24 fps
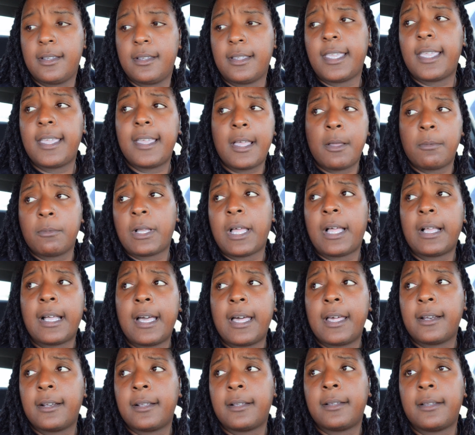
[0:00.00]
Yeah, i
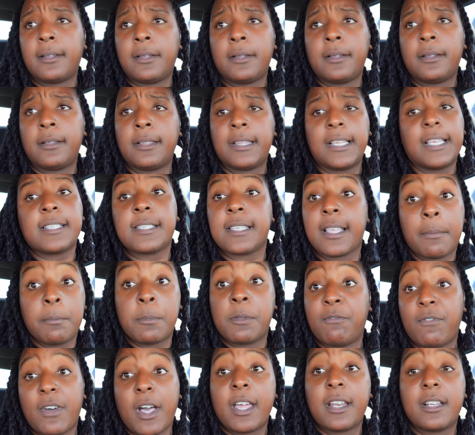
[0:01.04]
gotta, uh, unless
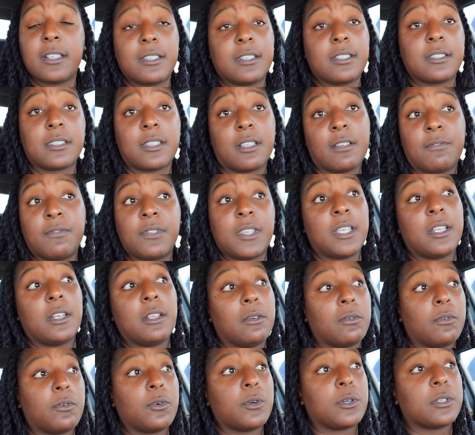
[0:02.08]
I'm invited to stuff, then
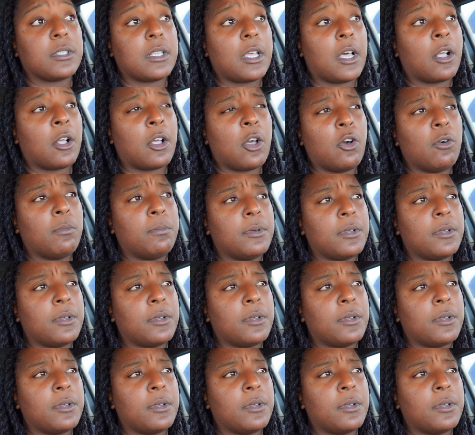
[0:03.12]
of course I'll go.